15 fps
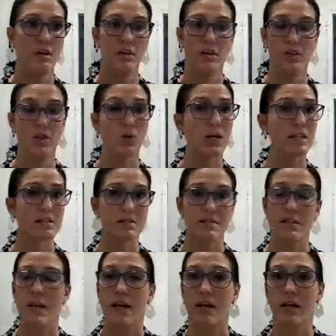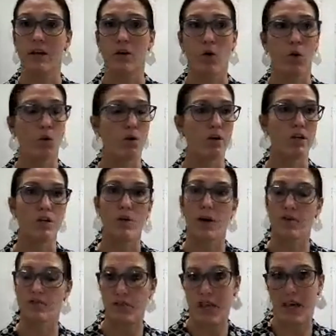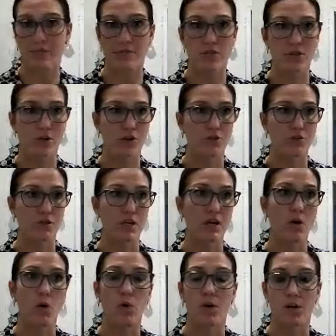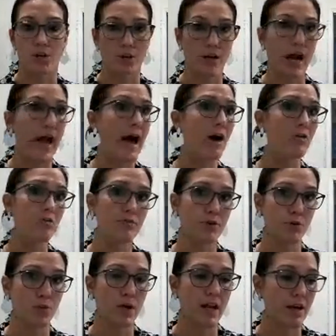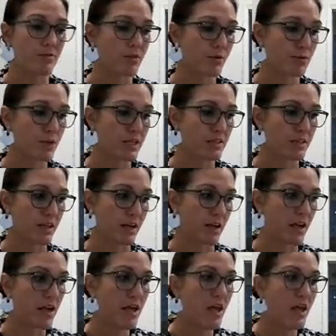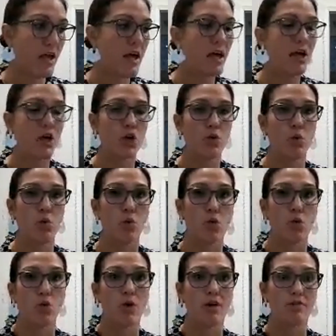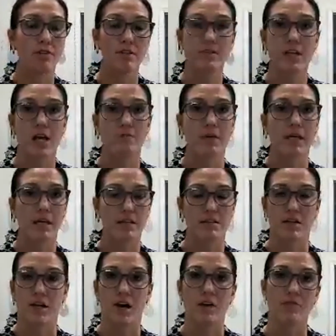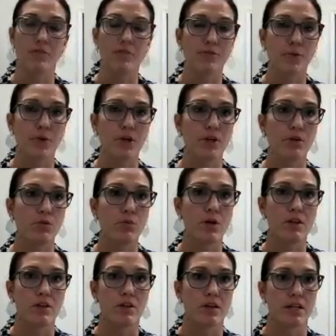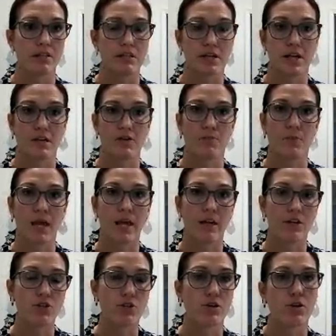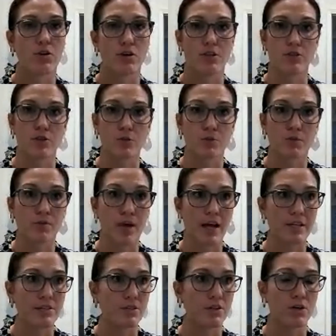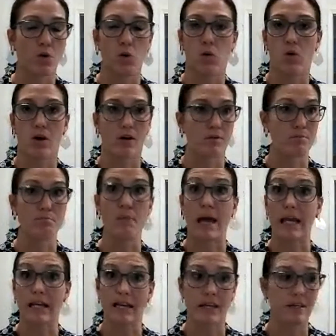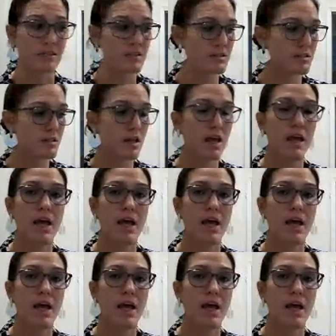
you get sick, or you have to have surgery, or you're out for whatever reason, whoever's coming in to cover for you, whether it's another manager or a supervisor or maintenance,